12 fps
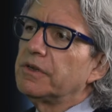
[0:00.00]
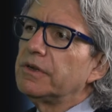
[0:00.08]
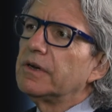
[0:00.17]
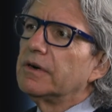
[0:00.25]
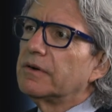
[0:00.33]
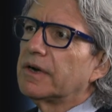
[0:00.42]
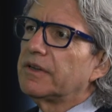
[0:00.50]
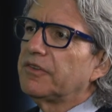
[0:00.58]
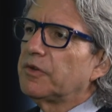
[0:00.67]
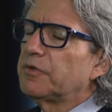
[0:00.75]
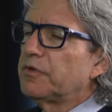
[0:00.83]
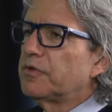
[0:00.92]
do you know, right?
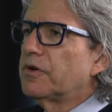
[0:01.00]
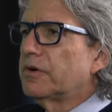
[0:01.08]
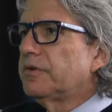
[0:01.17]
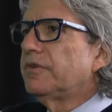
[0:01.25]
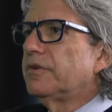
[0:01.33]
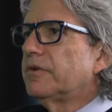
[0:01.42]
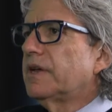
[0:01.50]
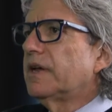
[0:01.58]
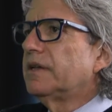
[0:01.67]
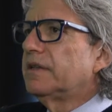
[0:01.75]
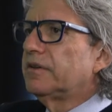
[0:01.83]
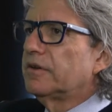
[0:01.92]
So if you've gone to the UK
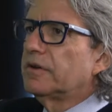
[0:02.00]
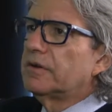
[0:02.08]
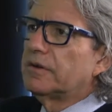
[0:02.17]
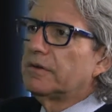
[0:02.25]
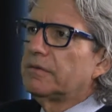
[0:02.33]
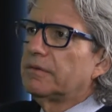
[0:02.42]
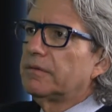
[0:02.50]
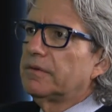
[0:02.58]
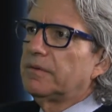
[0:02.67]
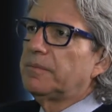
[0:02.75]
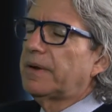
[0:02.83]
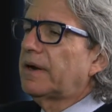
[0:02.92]
and then you go
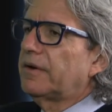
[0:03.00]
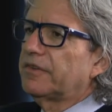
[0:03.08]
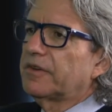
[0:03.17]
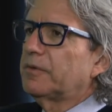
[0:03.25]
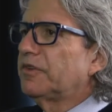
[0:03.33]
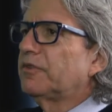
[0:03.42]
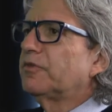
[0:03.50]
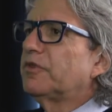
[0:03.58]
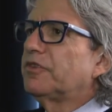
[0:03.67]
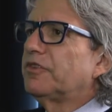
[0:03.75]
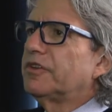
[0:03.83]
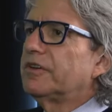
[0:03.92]
to Paris, like what's the
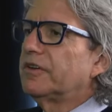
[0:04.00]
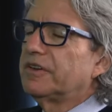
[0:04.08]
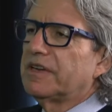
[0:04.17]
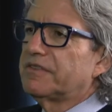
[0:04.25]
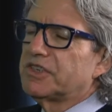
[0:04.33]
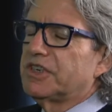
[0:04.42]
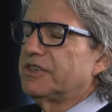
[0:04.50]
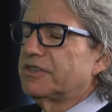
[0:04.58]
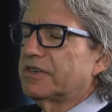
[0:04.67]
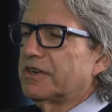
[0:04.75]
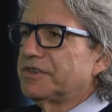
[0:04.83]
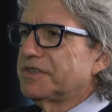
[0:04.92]
first thing you know? You have to change
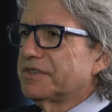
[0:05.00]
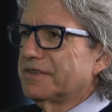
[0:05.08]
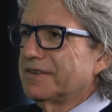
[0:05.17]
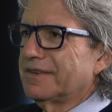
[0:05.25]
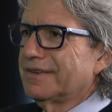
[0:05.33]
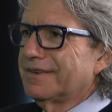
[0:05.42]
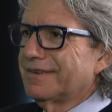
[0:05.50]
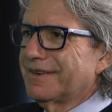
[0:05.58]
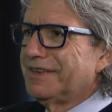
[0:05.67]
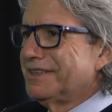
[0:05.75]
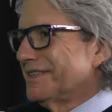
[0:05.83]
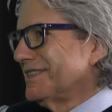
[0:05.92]
your currency
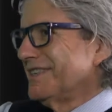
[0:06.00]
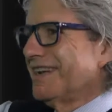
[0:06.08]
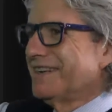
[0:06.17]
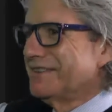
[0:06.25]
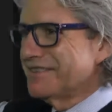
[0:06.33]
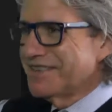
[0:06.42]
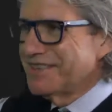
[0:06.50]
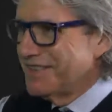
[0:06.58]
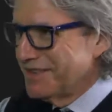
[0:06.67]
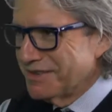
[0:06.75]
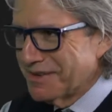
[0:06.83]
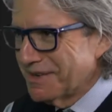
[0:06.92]
because they're not using
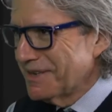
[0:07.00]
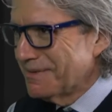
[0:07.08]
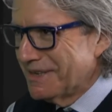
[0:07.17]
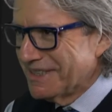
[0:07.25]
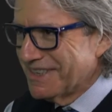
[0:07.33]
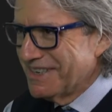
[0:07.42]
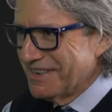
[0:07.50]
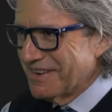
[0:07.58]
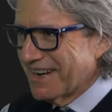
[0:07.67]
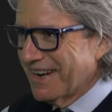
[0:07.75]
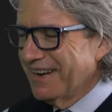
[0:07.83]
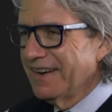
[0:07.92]
the euro anyways in the
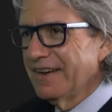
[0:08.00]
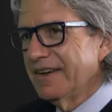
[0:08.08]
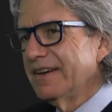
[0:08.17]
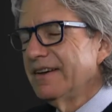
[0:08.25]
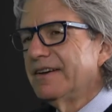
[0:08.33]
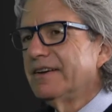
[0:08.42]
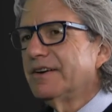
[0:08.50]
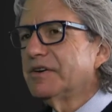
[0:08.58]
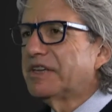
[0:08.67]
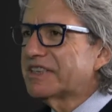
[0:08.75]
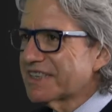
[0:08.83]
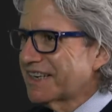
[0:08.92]
UK.
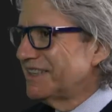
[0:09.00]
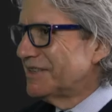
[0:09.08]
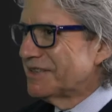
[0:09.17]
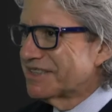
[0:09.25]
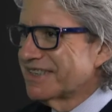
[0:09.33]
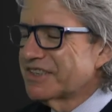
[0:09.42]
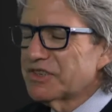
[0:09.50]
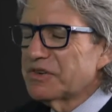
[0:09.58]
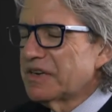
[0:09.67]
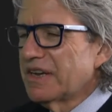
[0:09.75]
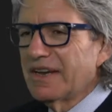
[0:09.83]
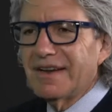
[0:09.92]
Oh, that's kind of interesting. So
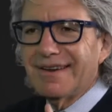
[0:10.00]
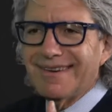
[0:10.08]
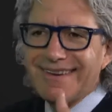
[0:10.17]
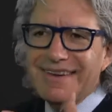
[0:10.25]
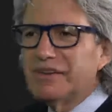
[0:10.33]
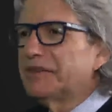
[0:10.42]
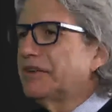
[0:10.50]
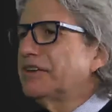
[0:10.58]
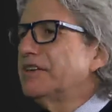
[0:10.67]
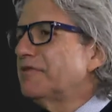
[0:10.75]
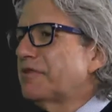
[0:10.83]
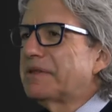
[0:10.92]
you're
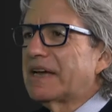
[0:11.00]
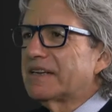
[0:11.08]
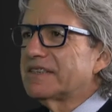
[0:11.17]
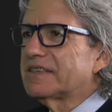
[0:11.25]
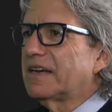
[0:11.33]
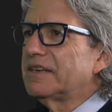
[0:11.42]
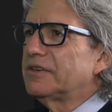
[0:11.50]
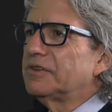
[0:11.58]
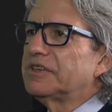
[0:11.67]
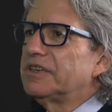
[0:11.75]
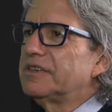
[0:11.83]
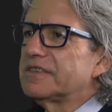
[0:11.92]
looking at it from the outside, you're
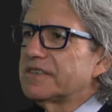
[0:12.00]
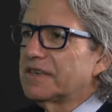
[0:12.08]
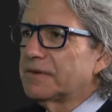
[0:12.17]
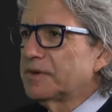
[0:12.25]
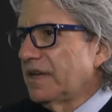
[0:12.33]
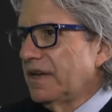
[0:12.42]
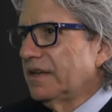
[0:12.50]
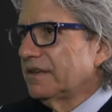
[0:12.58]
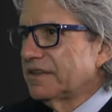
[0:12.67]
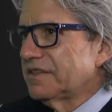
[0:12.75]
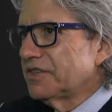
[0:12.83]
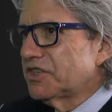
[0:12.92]
looking and you're saying, what the hell,
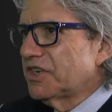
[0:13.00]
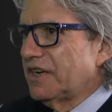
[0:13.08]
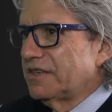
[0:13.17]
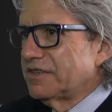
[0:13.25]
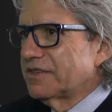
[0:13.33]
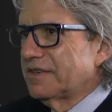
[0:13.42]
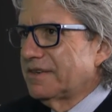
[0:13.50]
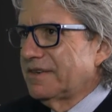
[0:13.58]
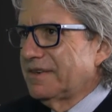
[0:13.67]
nothing's changed.